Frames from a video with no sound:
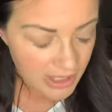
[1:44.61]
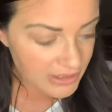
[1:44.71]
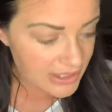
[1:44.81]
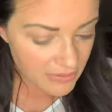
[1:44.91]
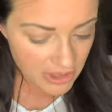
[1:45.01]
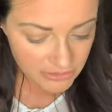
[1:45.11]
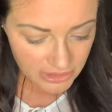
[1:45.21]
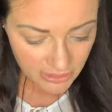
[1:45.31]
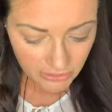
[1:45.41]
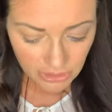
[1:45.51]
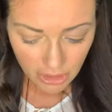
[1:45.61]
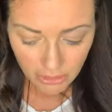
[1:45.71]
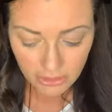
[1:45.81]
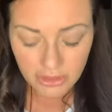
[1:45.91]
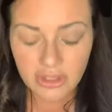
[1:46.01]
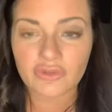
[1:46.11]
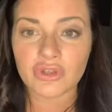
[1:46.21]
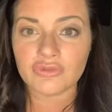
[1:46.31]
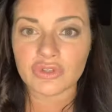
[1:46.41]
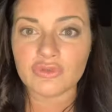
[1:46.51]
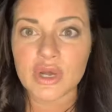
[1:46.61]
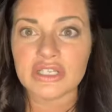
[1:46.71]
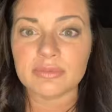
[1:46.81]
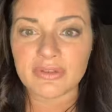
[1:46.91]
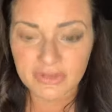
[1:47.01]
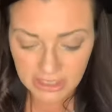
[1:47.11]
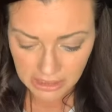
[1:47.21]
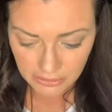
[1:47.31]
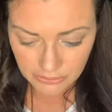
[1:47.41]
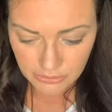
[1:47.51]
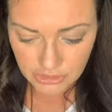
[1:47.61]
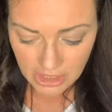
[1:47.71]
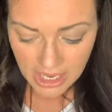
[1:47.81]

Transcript: Now, I'll tell y'all, if, if you've watched my videos,